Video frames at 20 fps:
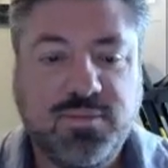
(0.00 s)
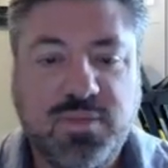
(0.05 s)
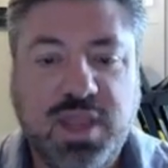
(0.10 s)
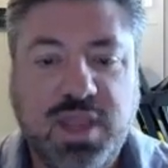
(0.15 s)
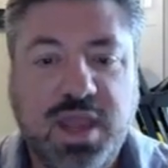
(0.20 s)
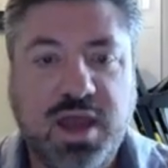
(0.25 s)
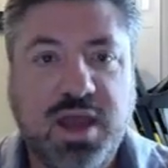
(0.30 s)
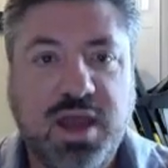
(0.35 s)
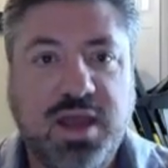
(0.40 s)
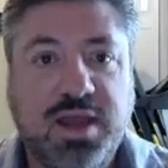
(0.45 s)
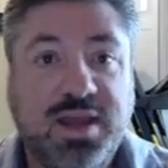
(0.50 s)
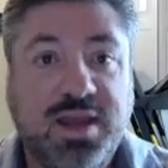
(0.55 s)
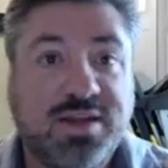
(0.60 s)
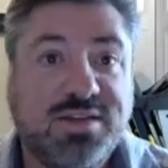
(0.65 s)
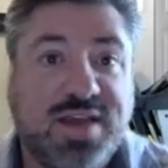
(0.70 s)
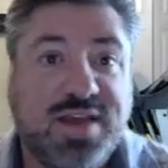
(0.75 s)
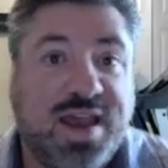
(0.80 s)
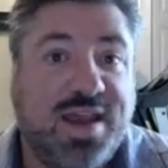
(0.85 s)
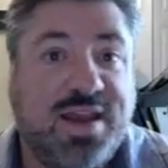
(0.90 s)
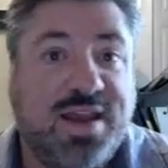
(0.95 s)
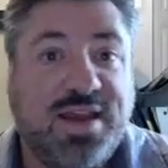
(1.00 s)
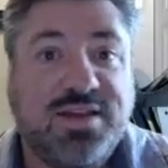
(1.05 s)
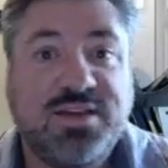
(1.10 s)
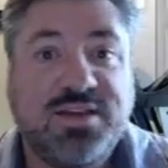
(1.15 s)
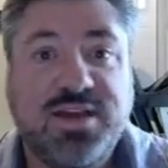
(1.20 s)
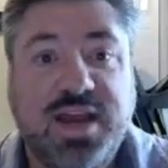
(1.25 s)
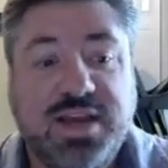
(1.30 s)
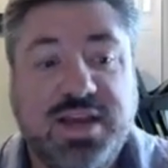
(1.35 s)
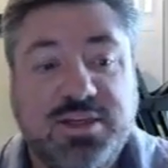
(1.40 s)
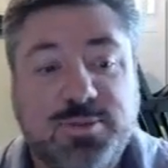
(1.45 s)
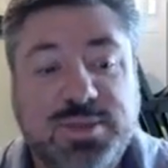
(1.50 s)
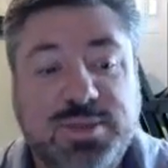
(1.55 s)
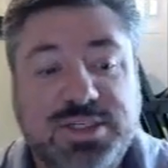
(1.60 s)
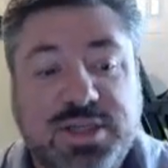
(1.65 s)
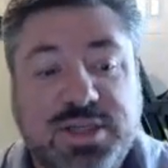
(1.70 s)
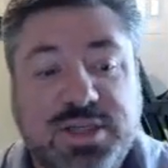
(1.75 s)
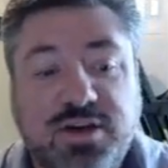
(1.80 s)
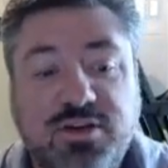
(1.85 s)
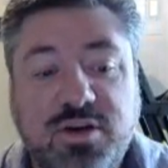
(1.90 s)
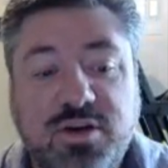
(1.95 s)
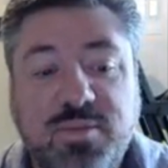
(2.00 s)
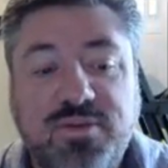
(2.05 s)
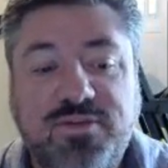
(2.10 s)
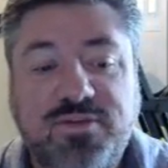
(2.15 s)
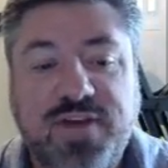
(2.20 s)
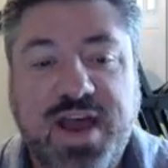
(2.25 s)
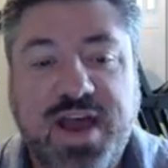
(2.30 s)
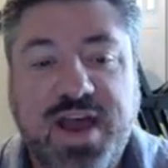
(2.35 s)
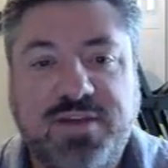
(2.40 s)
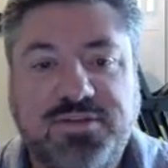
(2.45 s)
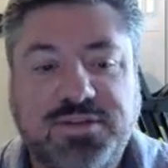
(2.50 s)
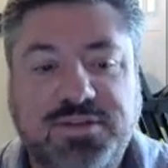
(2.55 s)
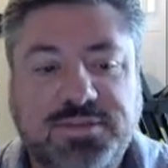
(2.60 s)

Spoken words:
and tying it to NASP standard number 5.